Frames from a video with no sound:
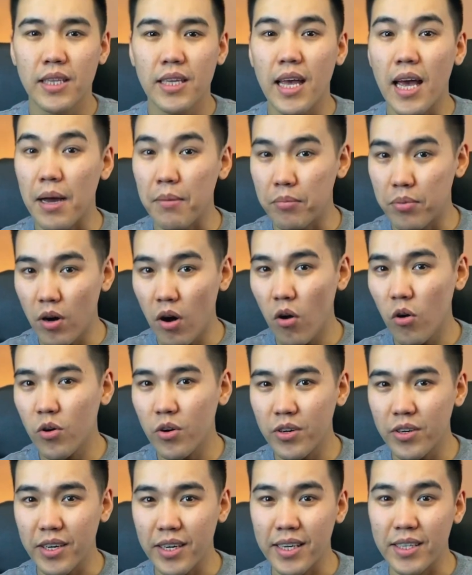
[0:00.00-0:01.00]
A
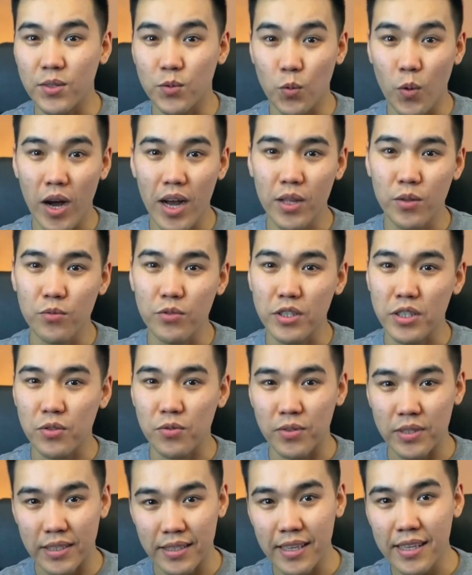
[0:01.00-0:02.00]
broker is one which
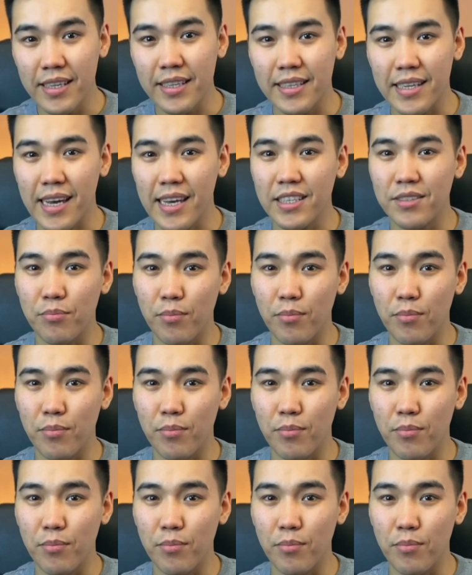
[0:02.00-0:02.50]
facilitates